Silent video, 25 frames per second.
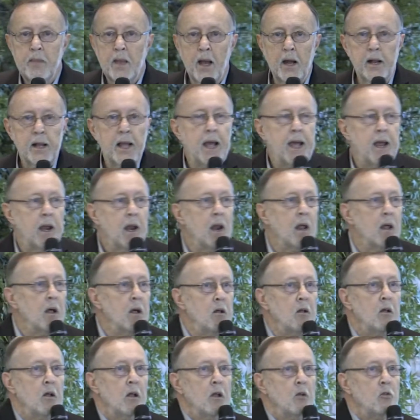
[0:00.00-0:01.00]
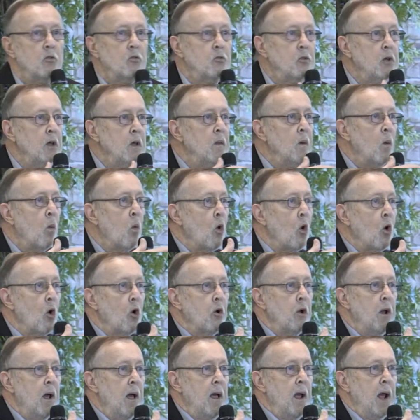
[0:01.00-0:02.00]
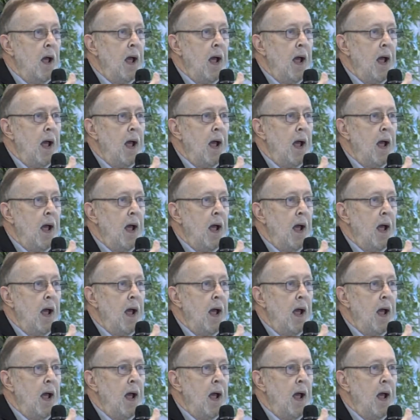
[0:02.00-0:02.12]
Again, see the Word